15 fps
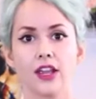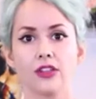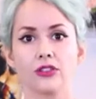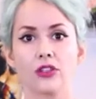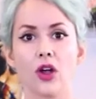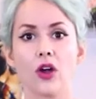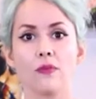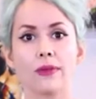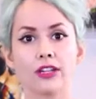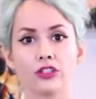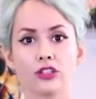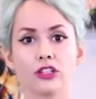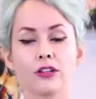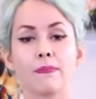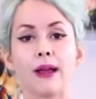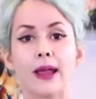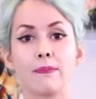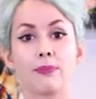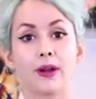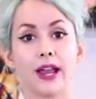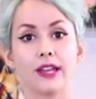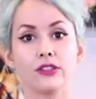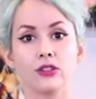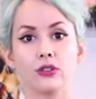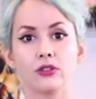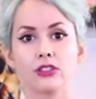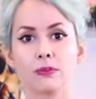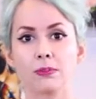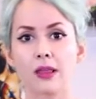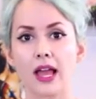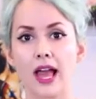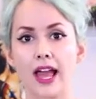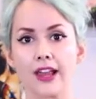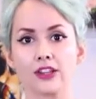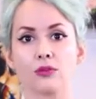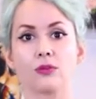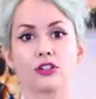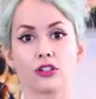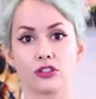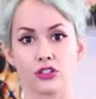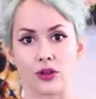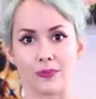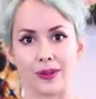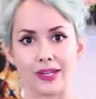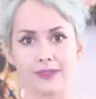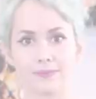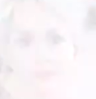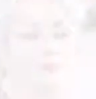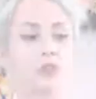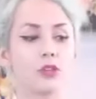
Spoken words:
So make sure to buy brand new supplies when you're soaping.